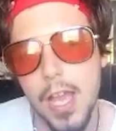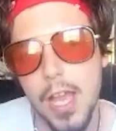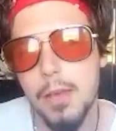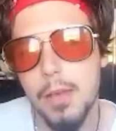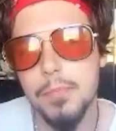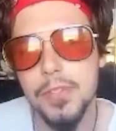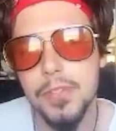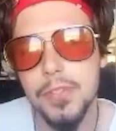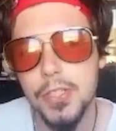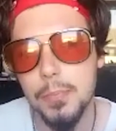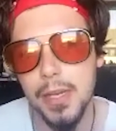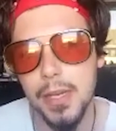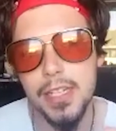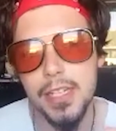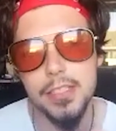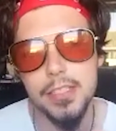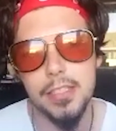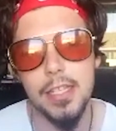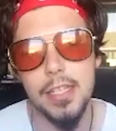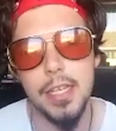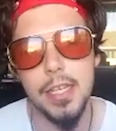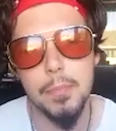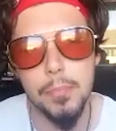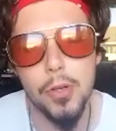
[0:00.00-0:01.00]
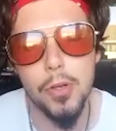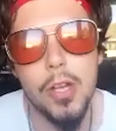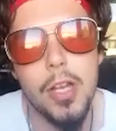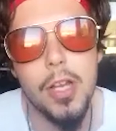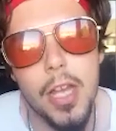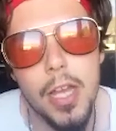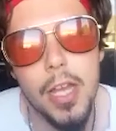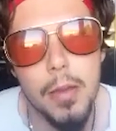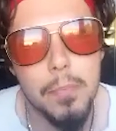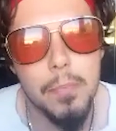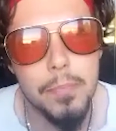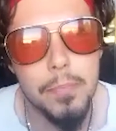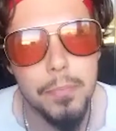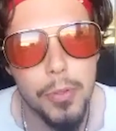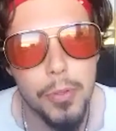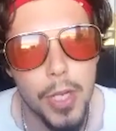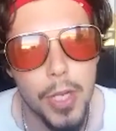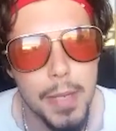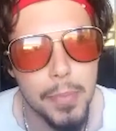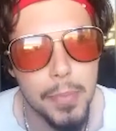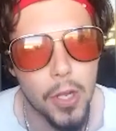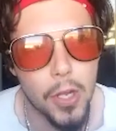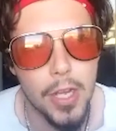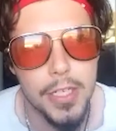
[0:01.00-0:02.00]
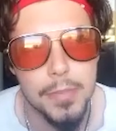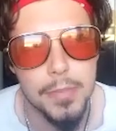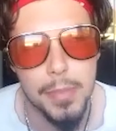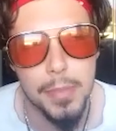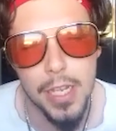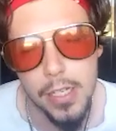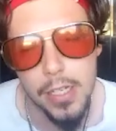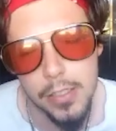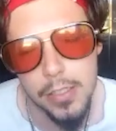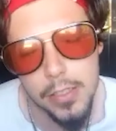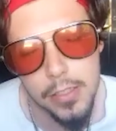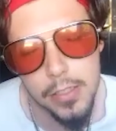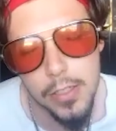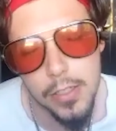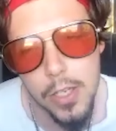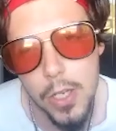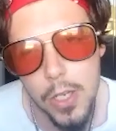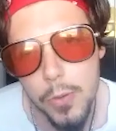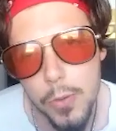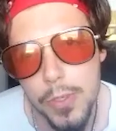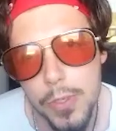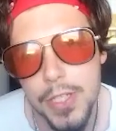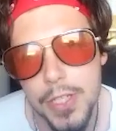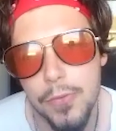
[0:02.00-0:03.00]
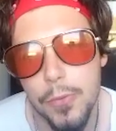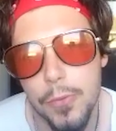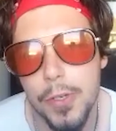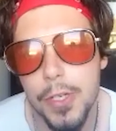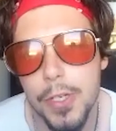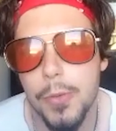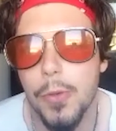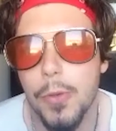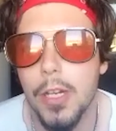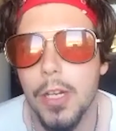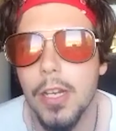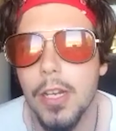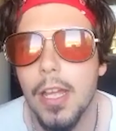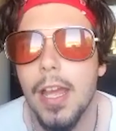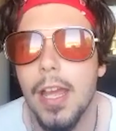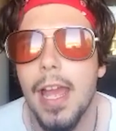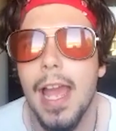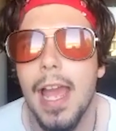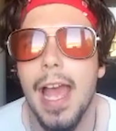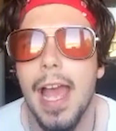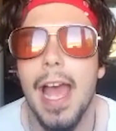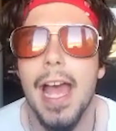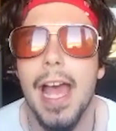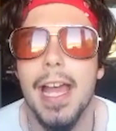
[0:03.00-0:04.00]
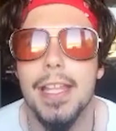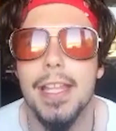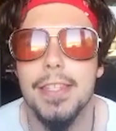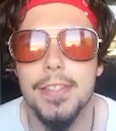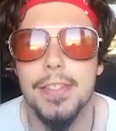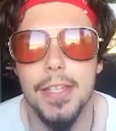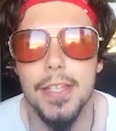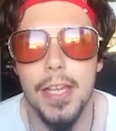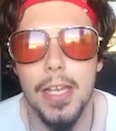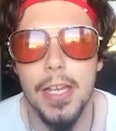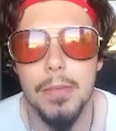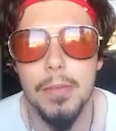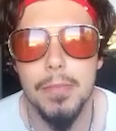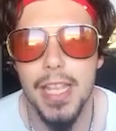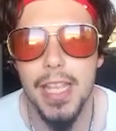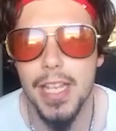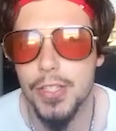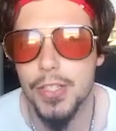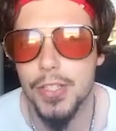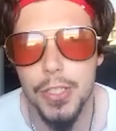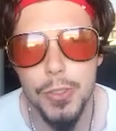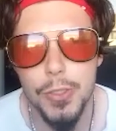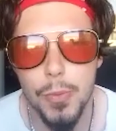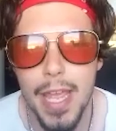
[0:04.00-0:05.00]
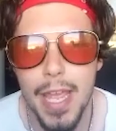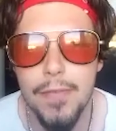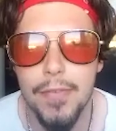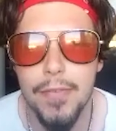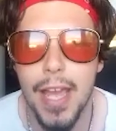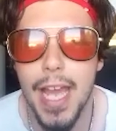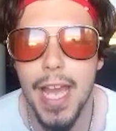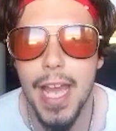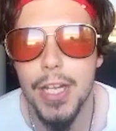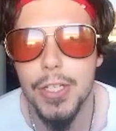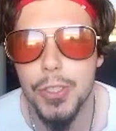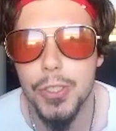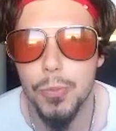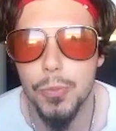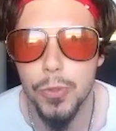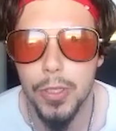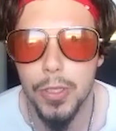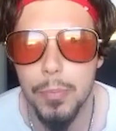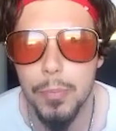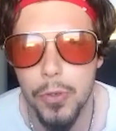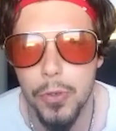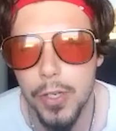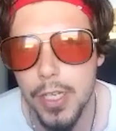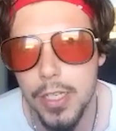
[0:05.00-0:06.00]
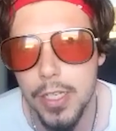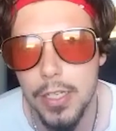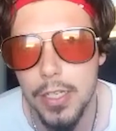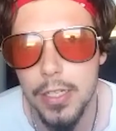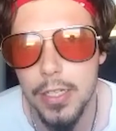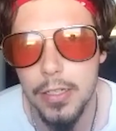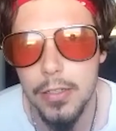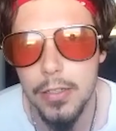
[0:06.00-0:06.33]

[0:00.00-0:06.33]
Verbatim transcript: Um, so basically, put um, put it behind your back, whichever one you want, and um, yeah, choose whatever hand you want to put it